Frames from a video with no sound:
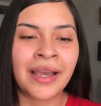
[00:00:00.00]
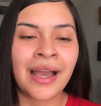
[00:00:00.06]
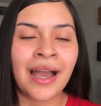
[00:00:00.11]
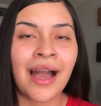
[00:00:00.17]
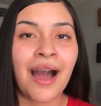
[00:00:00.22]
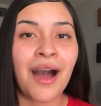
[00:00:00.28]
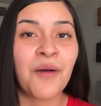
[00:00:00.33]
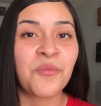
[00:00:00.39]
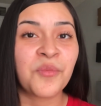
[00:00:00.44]

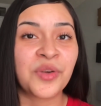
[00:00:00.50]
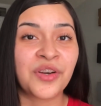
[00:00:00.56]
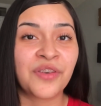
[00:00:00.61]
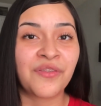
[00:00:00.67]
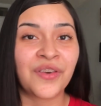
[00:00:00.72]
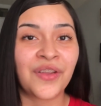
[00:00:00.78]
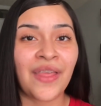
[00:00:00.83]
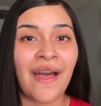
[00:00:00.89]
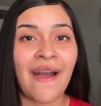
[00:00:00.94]
I'm weird
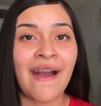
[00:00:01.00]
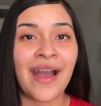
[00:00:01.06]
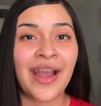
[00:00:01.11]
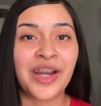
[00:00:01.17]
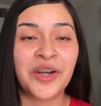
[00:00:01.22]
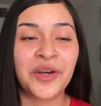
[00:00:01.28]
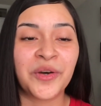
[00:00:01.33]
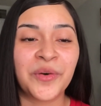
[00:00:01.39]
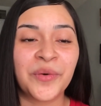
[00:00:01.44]
for that, I
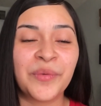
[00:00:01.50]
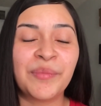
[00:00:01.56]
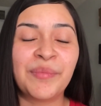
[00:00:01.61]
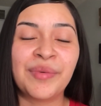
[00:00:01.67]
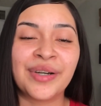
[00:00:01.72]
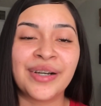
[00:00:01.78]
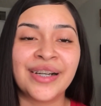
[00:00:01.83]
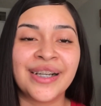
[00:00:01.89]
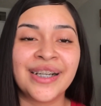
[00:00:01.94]
know,
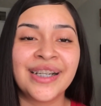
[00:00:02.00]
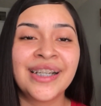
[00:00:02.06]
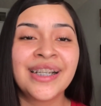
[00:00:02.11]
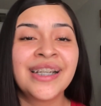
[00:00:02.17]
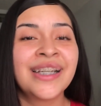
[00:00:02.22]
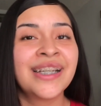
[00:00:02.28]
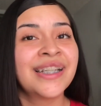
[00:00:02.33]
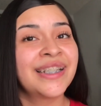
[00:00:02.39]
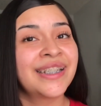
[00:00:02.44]
but
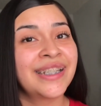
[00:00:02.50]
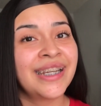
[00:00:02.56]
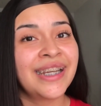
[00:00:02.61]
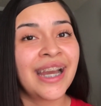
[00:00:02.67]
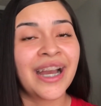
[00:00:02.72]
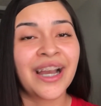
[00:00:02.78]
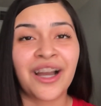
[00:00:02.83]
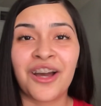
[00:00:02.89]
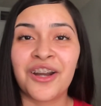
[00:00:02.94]
shit,
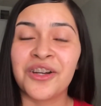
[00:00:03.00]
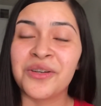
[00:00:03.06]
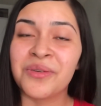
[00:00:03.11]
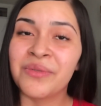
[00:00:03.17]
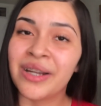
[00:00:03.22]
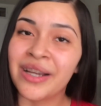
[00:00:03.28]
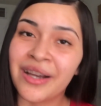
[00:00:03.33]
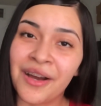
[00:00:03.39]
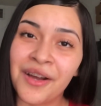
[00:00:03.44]
I gotta do
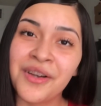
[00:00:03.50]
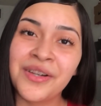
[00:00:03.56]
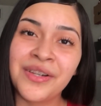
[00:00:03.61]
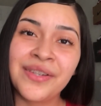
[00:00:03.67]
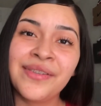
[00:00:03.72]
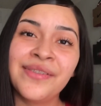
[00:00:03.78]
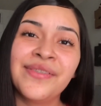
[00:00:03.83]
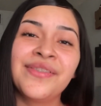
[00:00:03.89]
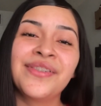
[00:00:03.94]
what I gotta
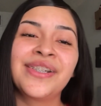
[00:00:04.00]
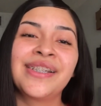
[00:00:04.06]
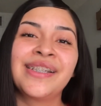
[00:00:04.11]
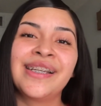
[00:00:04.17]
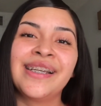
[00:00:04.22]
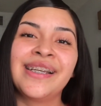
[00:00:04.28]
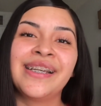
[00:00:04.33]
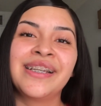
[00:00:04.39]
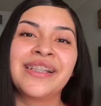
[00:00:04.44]
do,
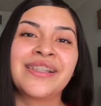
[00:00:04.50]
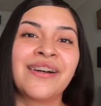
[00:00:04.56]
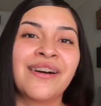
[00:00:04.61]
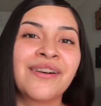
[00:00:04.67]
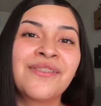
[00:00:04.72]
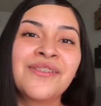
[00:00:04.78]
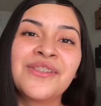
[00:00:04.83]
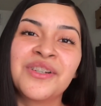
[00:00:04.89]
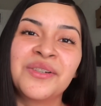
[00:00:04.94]
shit.
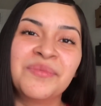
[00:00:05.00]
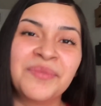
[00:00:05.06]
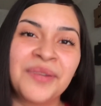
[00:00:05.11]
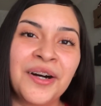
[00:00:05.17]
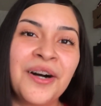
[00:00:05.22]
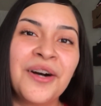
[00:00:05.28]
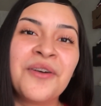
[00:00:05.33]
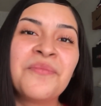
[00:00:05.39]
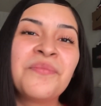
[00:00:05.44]
Tacos are
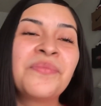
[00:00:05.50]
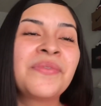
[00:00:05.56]
bomb.